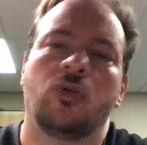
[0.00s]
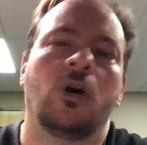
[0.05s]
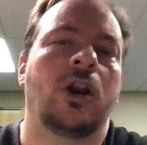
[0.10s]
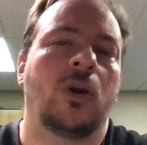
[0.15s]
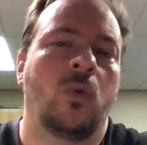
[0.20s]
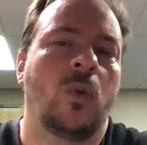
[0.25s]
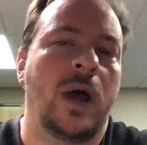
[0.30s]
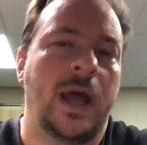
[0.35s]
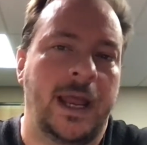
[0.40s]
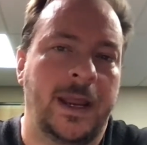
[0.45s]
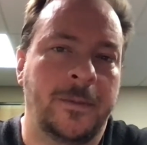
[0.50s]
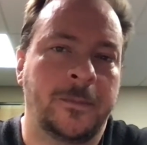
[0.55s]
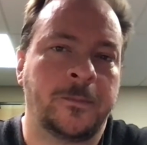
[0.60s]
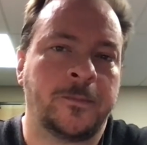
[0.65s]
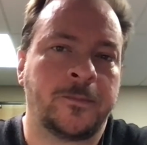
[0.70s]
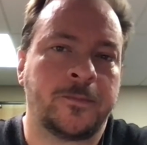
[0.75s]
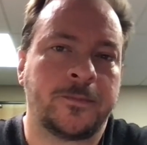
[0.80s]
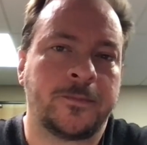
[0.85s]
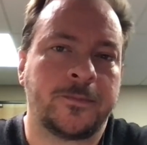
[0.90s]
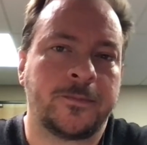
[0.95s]
away,
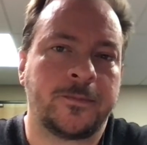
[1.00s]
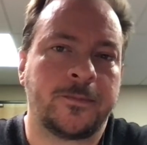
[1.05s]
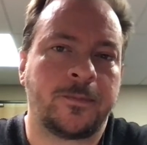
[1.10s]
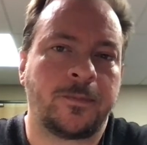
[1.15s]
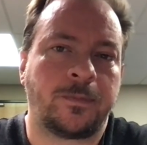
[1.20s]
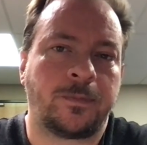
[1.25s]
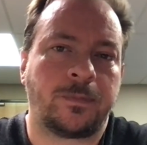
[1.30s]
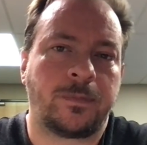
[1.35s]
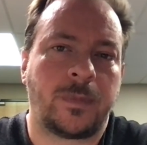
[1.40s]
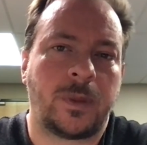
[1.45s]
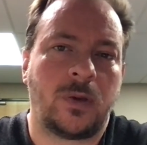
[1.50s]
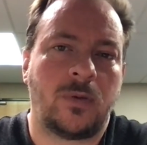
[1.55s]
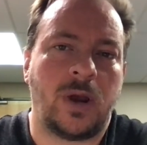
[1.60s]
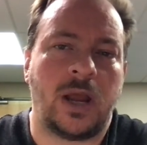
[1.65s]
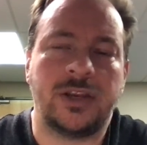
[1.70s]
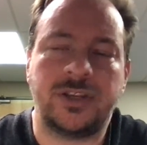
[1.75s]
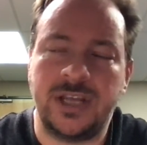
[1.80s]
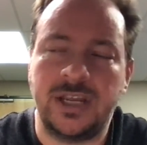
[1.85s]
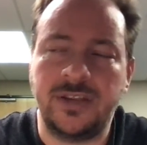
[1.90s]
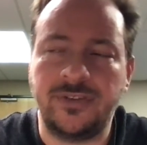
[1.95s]
right?
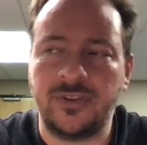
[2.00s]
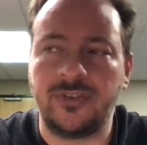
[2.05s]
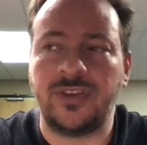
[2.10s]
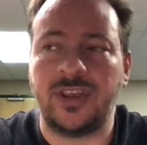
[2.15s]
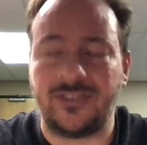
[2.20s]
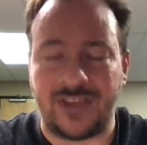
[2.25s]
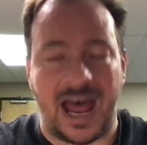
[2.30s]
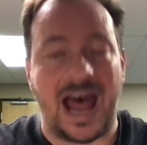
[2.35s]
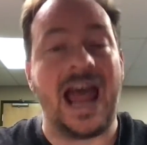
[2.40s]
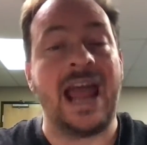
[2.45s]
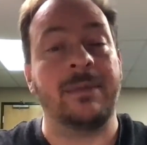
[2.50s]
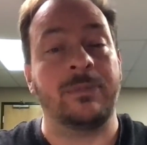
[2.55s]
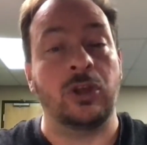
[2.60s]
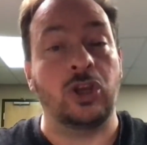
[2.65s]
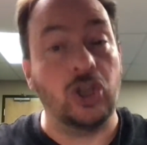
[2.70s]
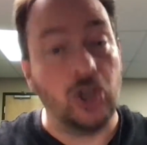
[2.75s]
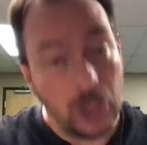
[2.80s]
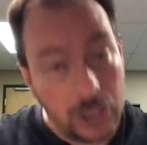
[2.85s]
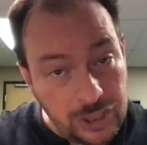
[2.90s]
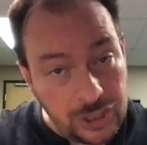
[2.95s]
Jesus says, "I am the
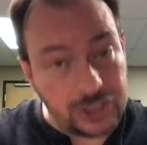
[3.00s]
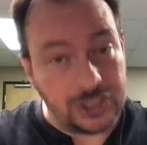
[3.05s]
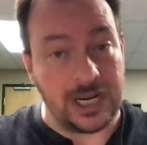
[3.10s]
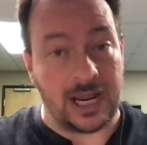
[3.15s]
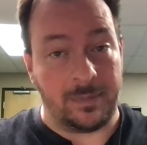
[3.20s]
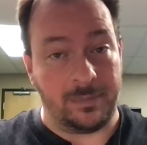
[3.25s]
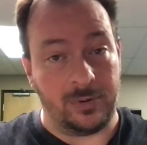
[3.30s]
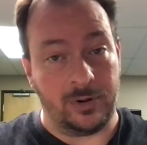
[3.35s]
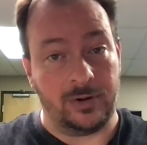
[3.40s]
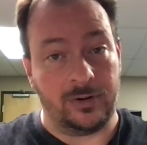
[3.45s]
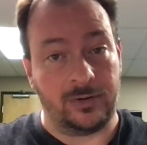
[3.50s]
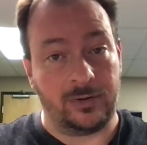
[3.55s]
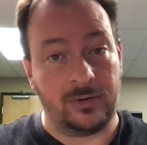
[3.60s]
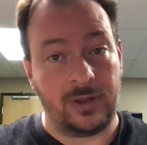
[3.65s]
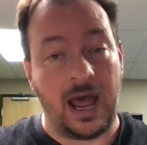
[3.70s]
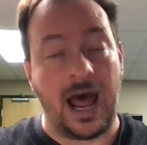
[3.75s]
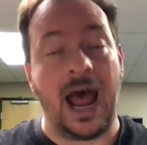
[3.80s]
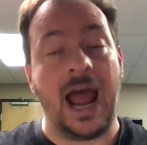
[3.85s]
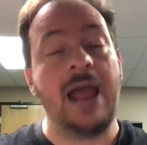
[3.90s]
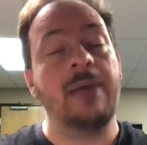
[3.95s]
good shepherd.
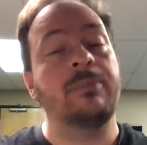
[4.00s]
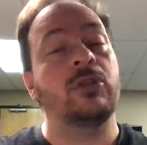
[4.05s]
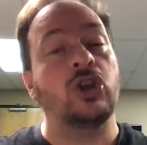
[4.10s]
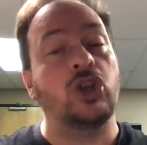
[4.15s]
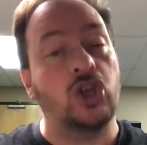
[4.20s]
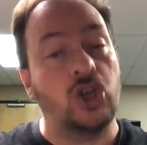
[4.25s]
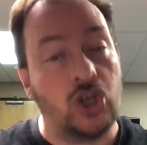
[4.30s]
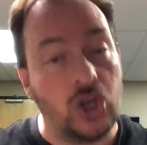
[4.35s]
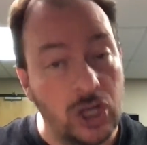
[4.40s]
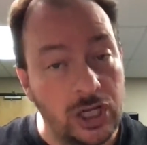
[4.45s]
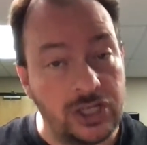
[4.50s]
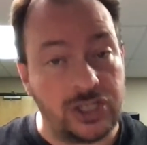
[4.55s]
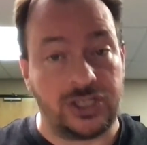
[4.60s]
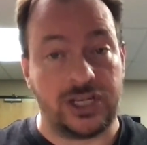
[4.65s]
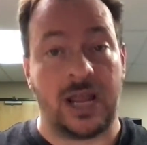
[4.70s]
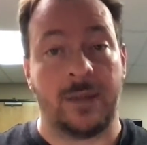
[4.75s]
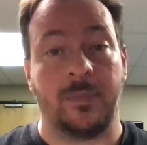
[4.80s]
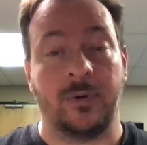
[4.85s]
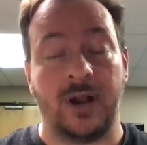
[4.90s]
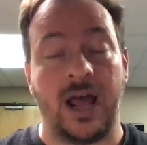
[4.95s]
I am the good
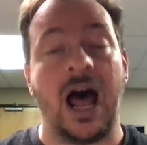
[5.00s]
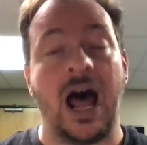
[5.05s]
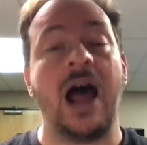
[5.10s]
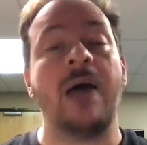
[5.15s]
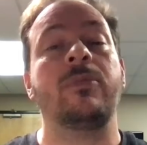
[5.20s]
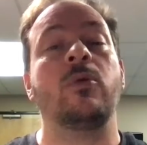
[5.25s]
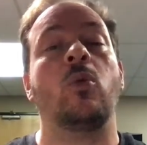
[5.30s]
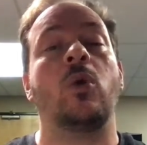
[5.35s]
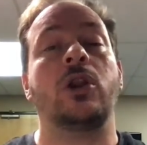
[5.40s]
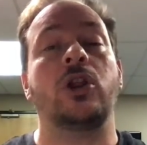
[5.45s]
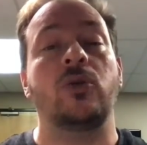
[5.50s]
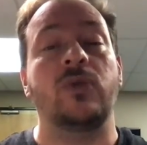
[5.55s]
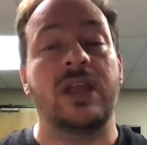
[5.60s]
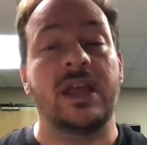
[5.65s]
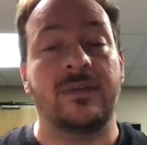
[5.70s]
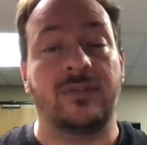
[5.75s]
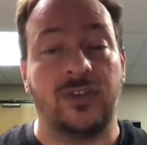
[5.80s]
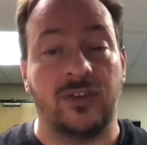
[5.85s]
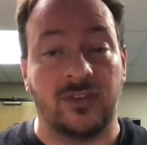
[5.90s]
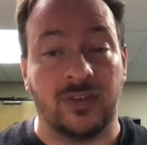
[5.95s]
shepherd. I'm the one who
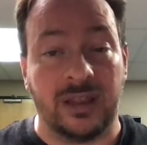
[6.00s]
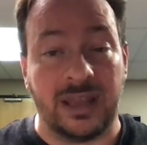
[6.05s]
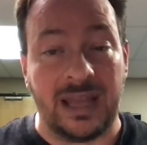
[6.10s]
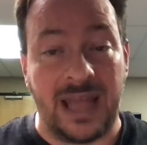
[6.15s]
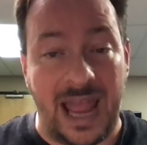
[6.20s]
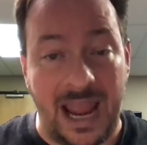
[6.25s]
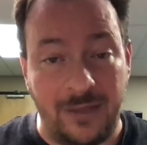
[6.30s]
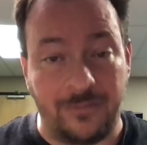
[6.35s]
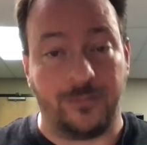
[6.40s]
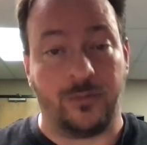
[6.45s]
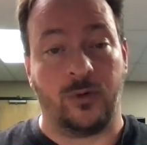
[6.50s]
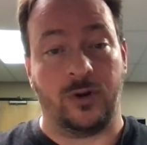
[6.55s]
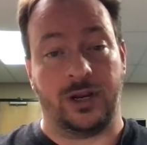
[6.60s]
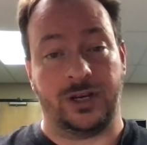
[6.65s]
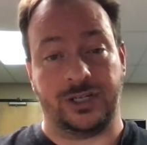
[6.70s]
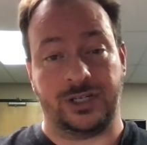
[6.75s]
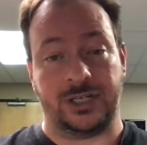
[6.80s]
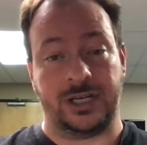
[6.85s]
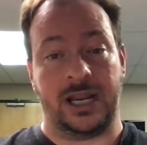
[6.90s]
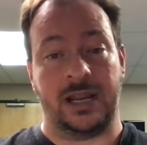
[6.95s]
gives his life for his
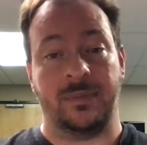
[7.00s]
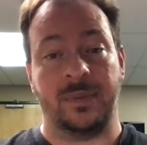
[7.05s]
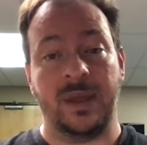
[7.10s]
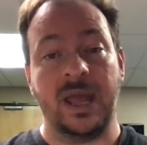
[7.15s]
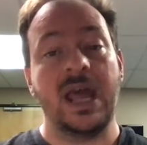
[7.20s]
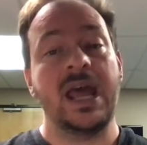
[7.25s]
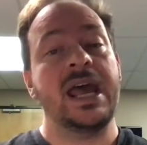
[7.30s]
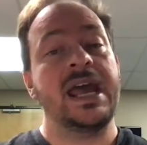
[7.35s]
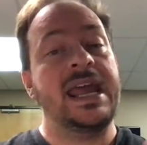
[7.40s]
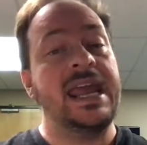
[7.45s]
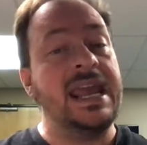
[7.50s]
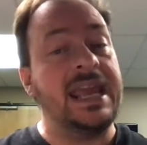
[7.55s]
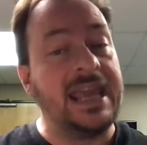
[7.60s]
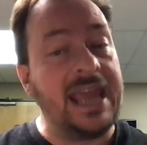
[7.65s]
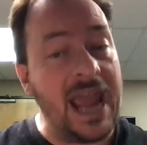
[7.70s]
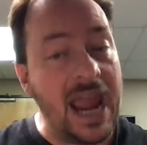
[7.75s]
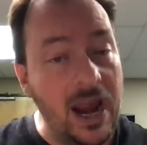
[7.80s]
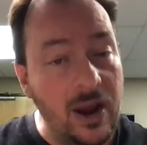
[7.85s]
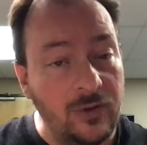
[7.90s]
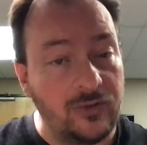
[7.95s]
sheep. He
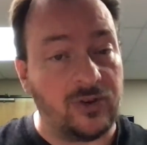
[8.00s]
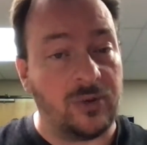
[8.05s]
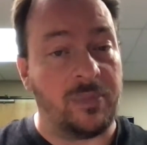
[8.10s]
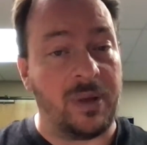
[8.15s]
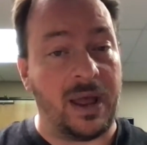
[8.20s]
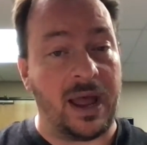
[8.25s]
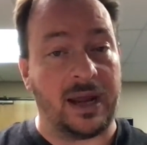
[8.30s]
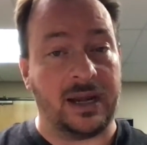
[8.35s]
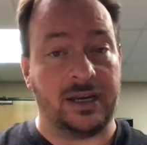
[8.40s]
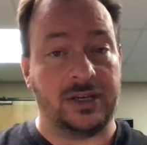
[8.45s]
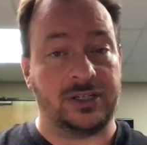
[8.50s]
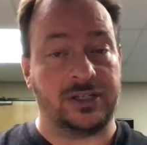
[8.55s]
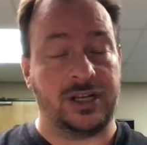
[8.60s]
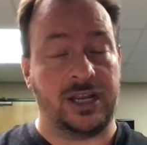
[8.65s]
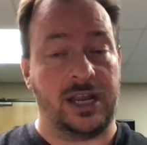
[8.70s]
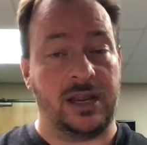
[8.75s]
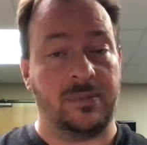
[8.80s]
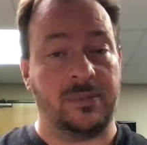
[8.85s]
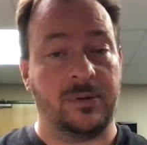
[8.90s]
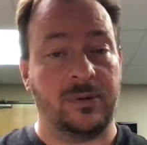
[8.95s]
cares about his
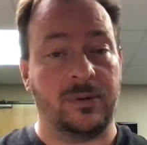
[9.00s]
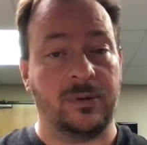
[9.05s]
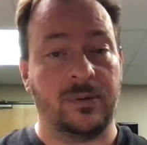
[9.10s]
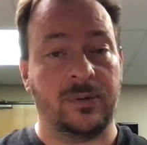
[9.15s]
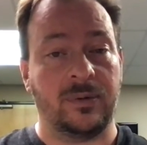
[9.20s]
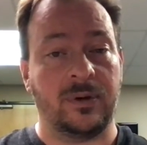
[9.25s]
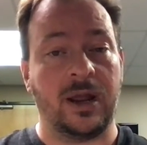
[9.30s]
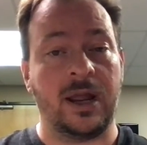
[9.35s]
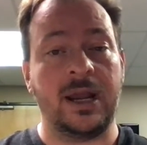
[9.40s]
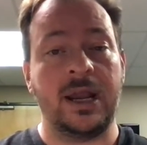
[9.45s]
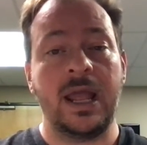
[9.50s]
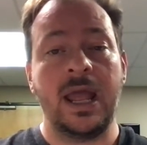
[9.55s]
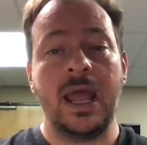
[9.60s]
sheep," right?